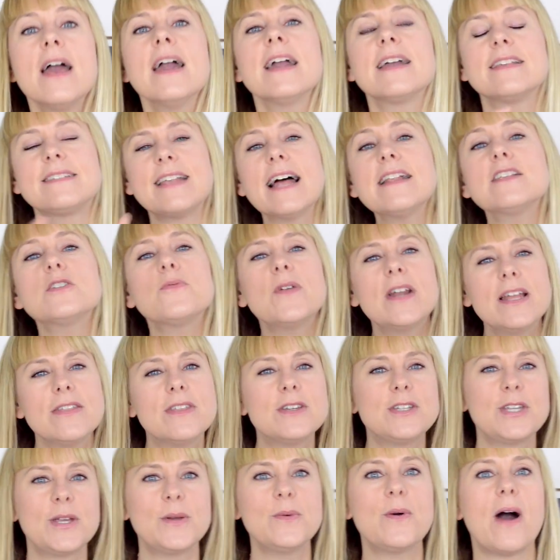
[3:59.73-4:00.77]
Because that's really
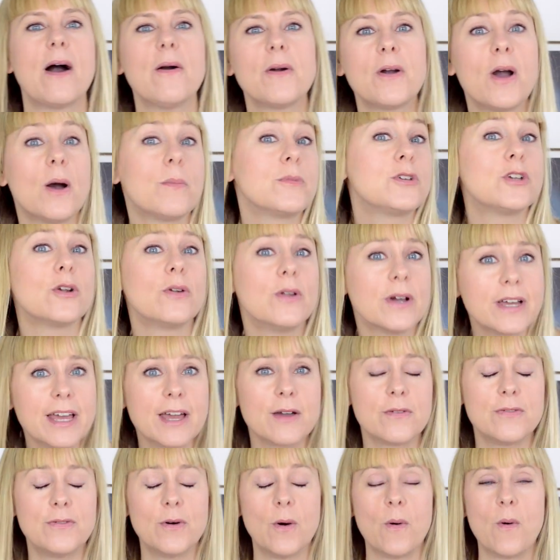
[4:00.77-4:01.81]
the two outcomes you're
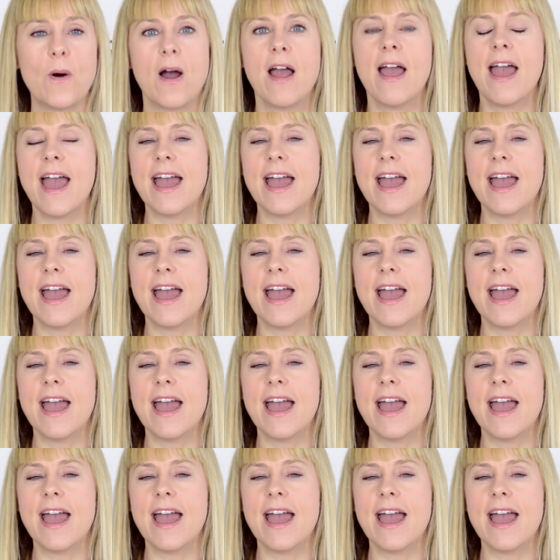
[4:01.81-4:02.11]
looking for.